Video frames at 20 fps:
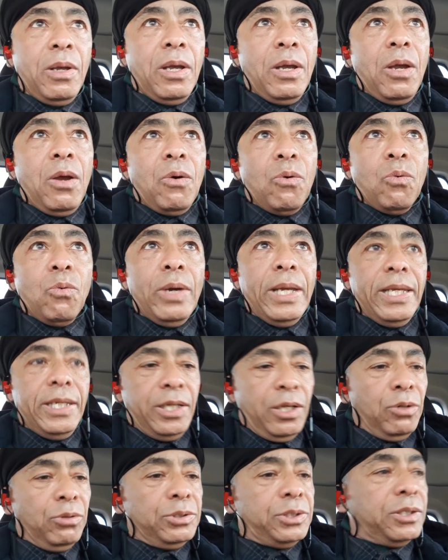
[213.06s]
we
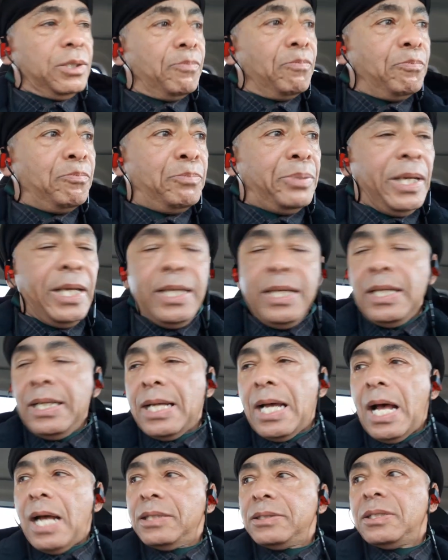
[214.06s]
use $1 billion
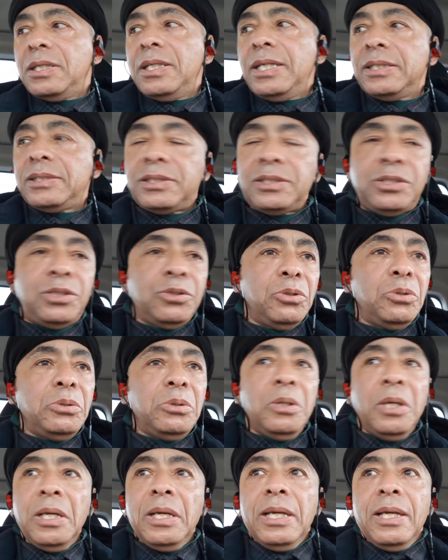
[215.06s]
of this
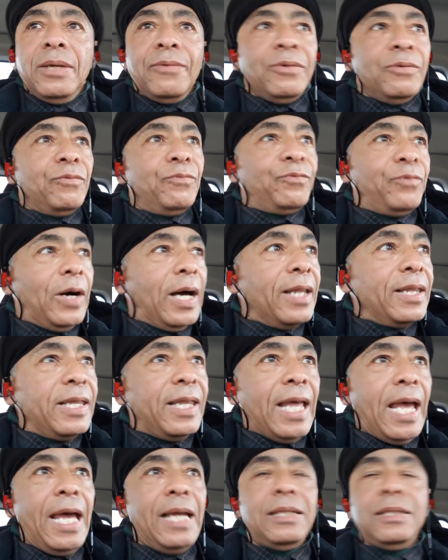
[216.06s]
to fund
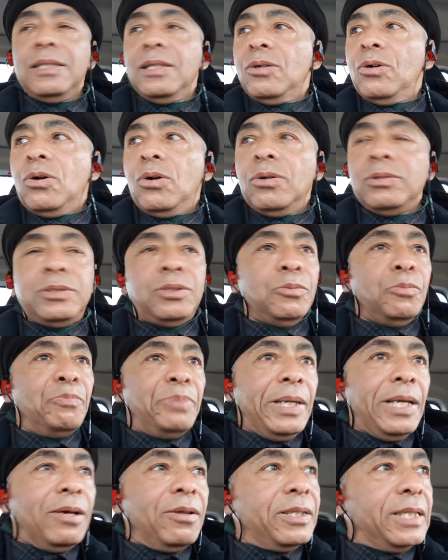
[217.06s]
that or to
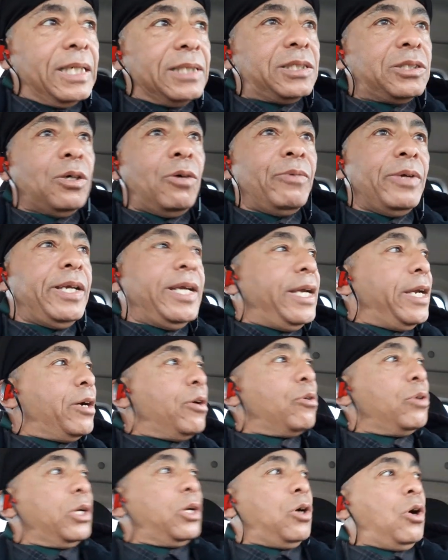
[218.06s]
build this over here
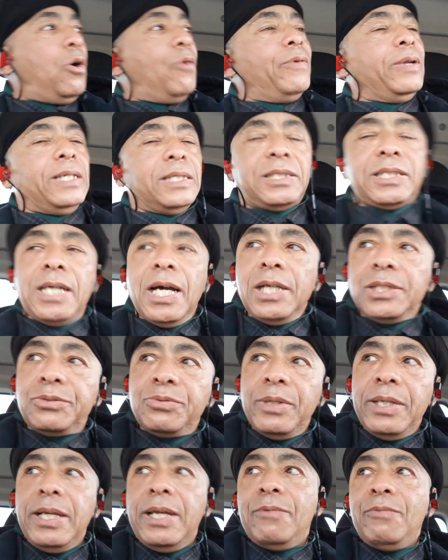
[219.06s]
or to go over in this
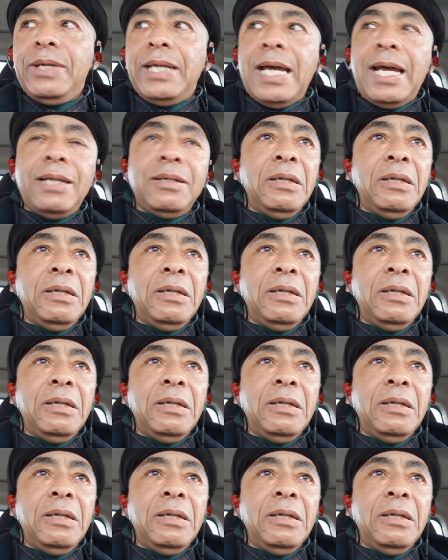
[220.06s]
country, and we got